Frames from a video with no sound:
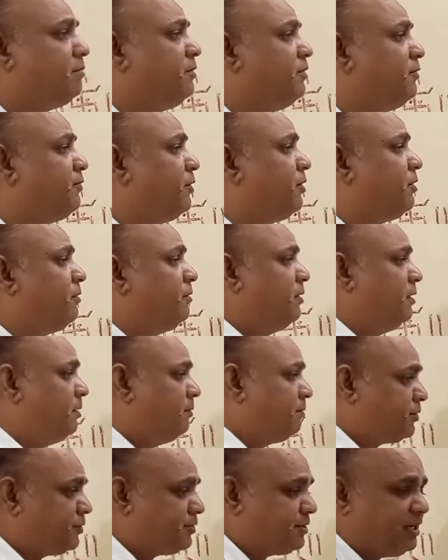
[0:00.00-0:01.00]
before
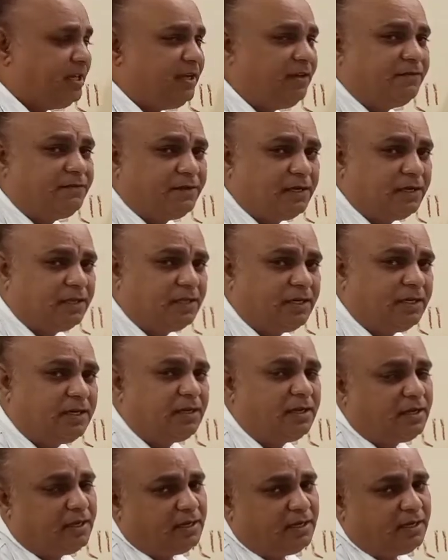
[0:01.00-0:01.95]
proceeding further,